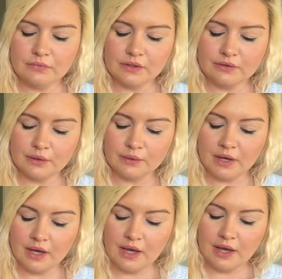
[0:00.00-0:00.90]
So
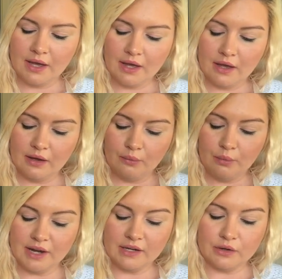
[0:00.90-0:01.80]

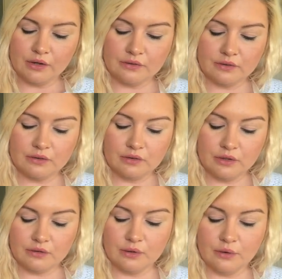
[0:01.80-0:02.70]
why not
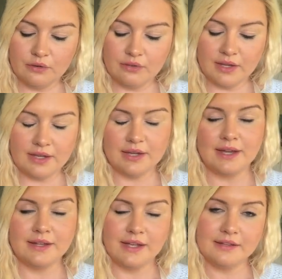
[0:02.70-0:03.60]
cook the whole thing
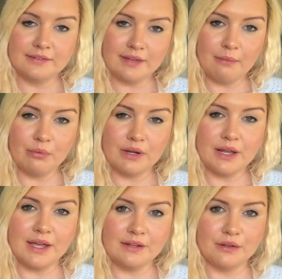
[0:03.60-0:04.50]
and then separate
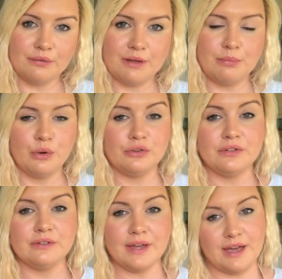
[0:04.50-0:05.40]
it into 3
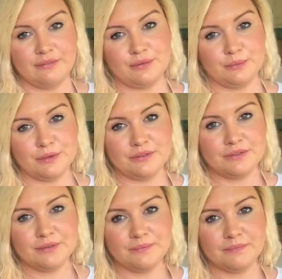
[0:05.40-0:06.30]
portions afterwards?